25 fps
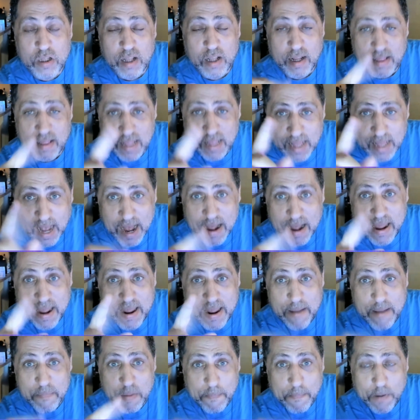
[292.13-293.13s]
that I
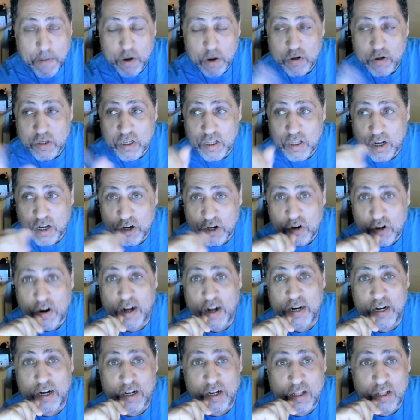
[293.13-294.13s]
am the person they're
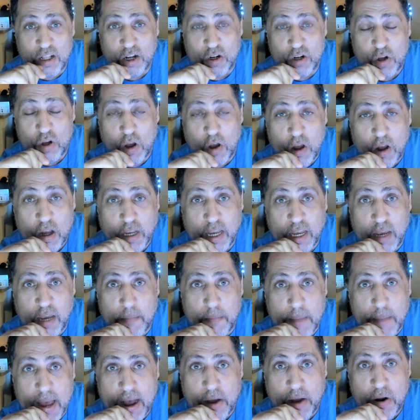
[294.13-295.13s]
trying to, they're talking
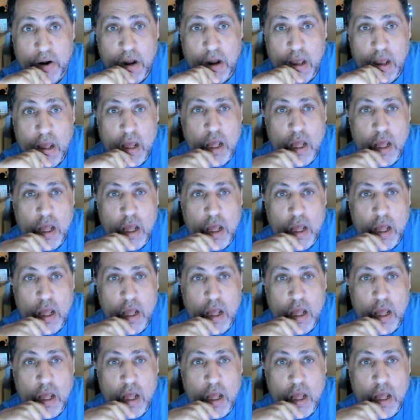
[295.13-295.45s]
about.